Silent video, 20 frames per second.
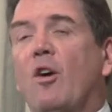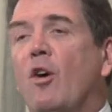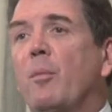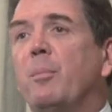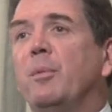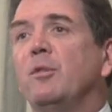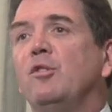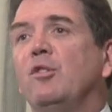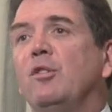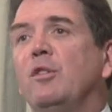
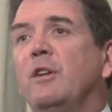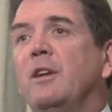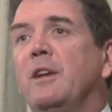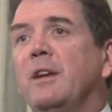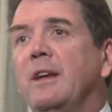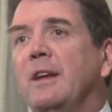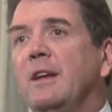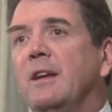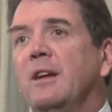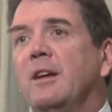
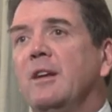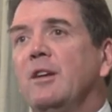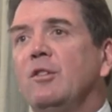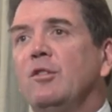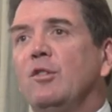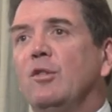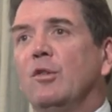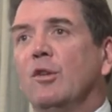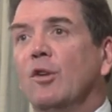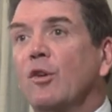opportunity
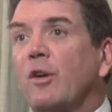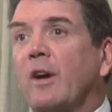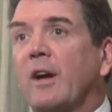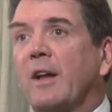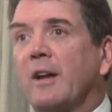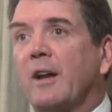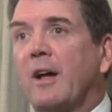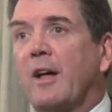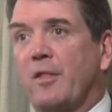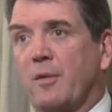to look
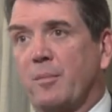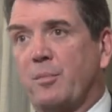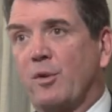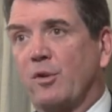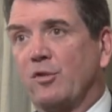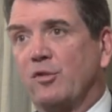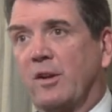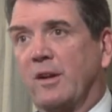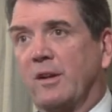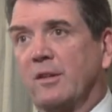at other
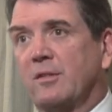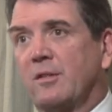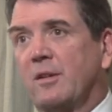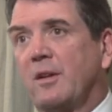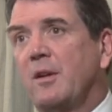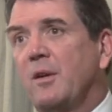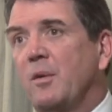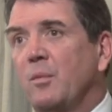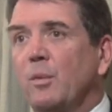projects.